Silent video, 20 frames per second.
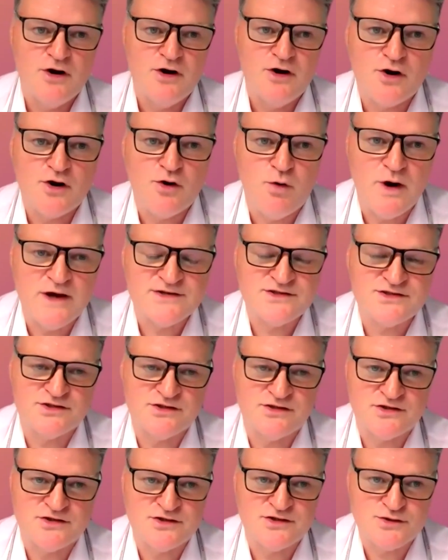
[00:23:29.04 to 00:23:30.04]
question
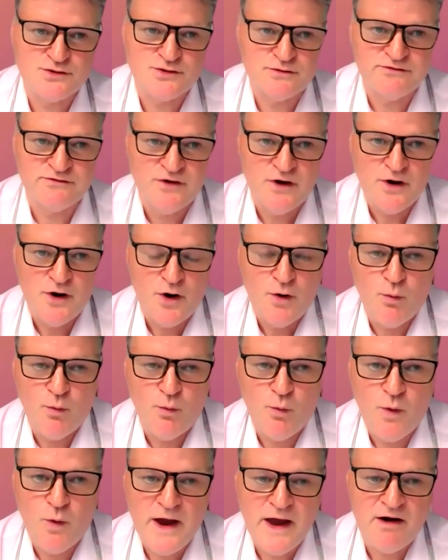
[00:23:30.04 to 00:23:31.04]
as to sort of
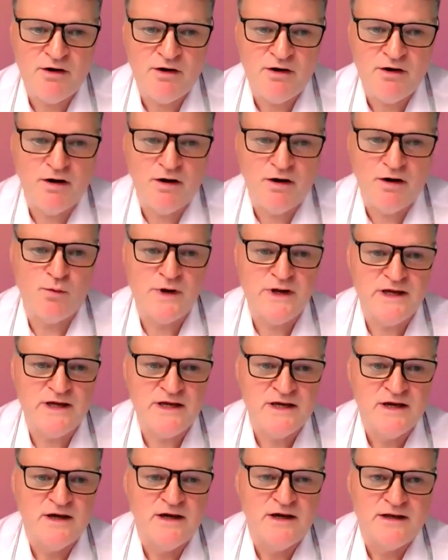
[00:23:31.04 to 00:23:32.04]
where are we
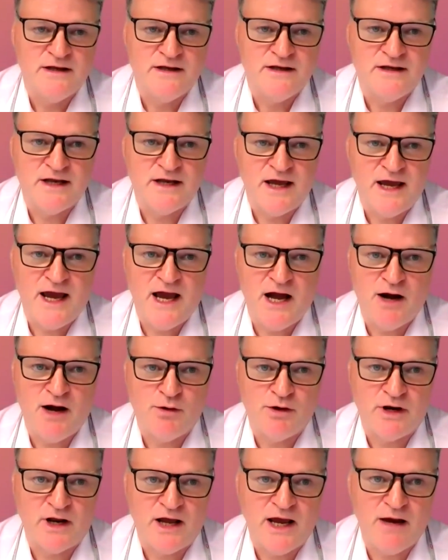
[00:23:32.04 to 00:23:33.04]
now
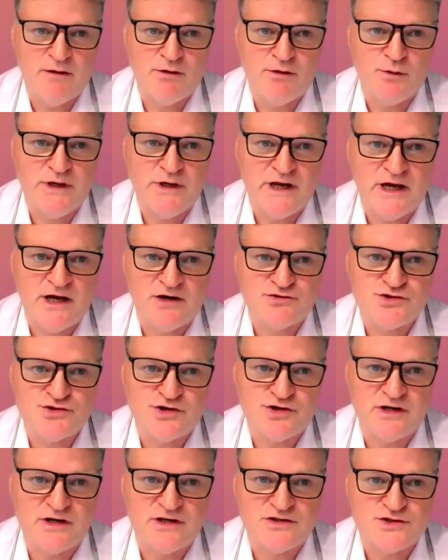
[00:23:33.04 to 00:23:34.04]
and how are we now
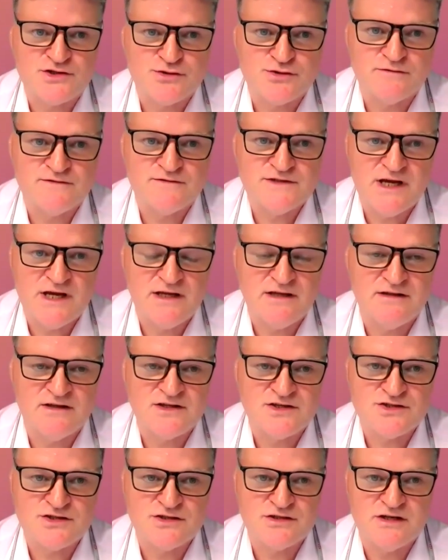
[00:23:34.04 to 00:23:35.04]
trying to sort of take
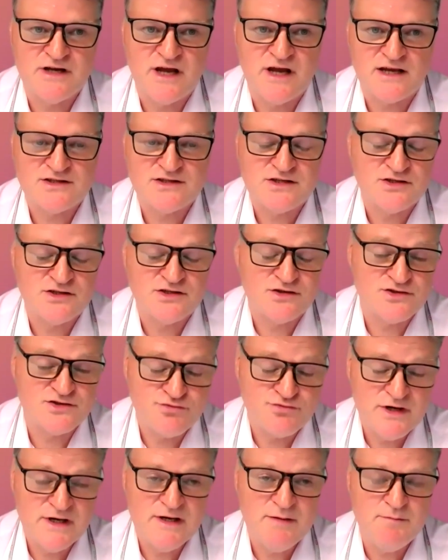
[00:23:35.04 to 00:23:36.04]
this to the next stage. So it's
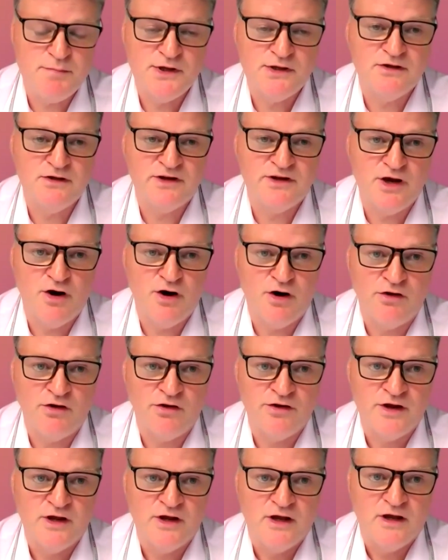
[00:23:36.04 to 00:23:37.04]
really building
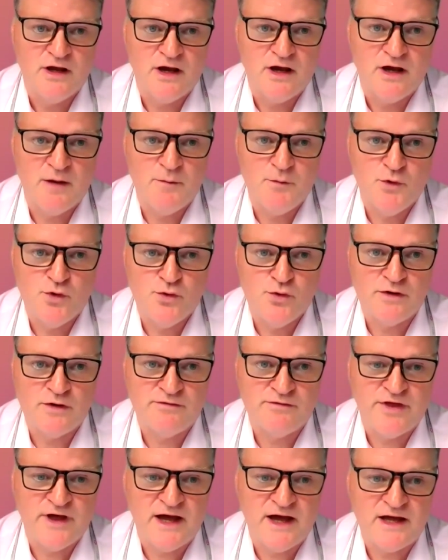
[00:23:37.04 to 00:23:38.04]
on all of
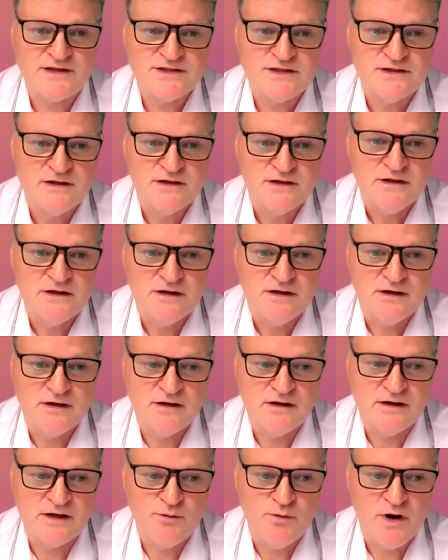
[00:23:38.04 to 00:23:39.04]
that
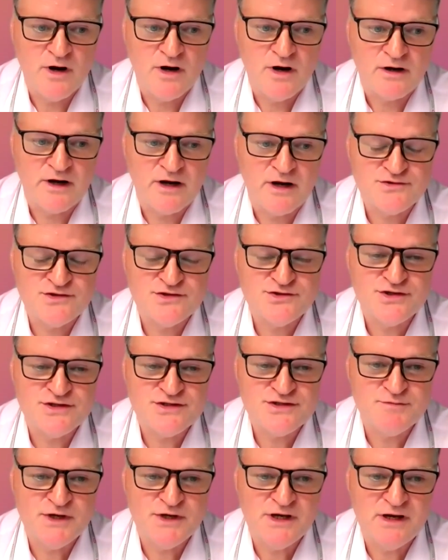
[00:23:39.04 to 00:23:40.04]
early work. And I was
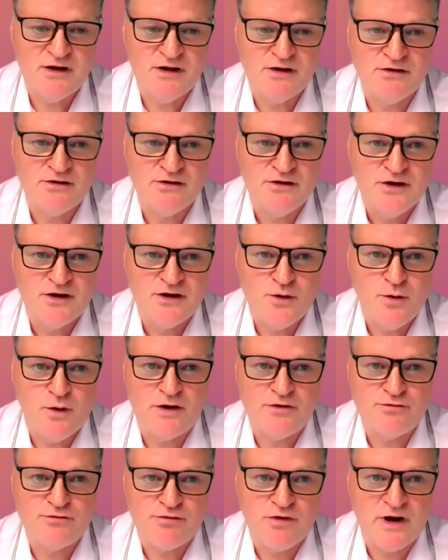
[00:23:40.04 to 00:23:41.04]
interested, Miguel
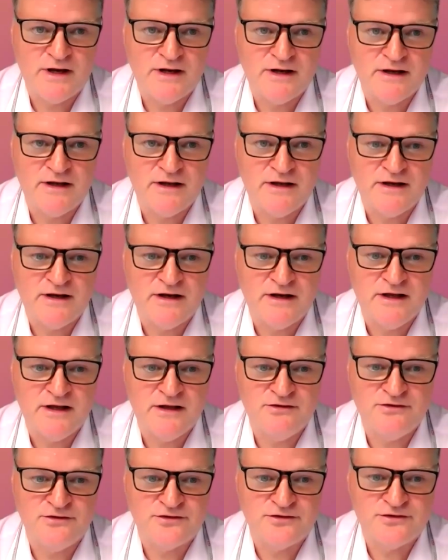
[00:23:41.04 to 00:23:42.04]
quite rightly in
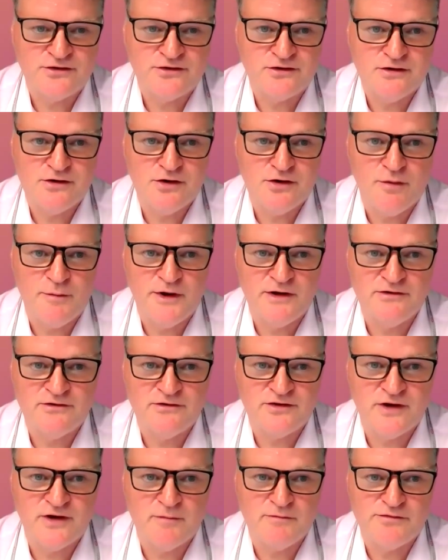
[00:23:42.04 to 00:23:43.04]
his comments
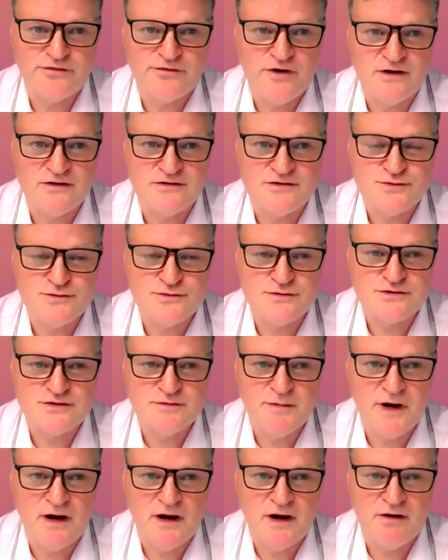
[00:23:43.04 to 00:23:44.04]
up front talked
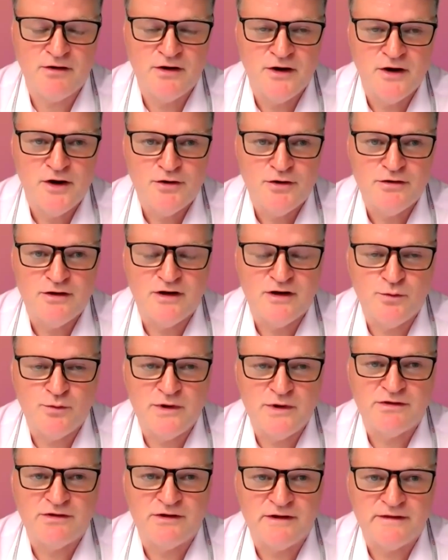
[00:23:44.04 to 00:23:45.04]
about, we
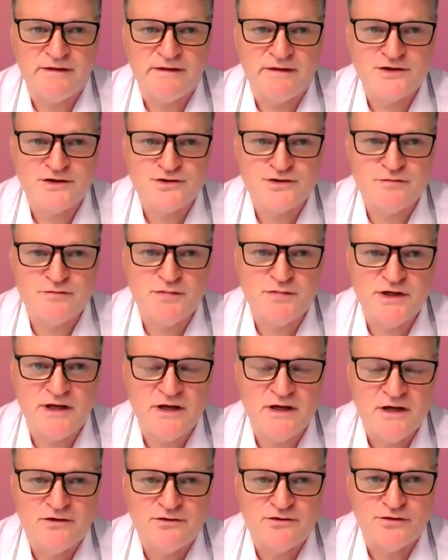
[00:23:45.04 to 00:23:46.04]
think there should be
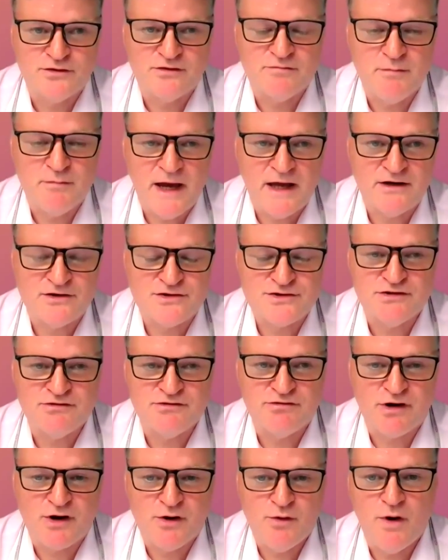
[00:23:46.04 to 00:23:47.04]
sort of mandatory
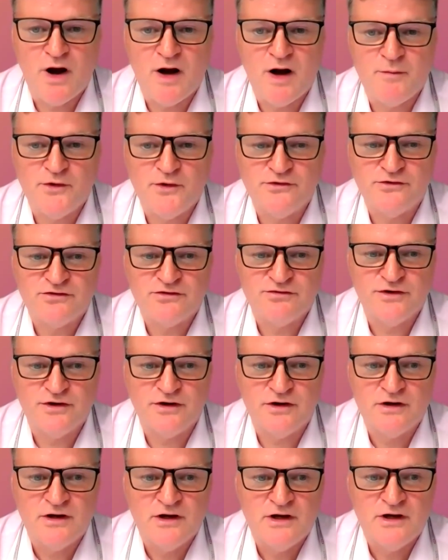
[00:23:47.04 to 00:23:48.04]
requirements
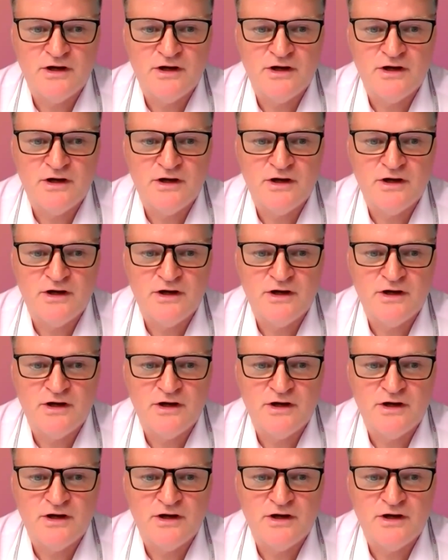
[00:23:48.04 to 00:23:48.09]
for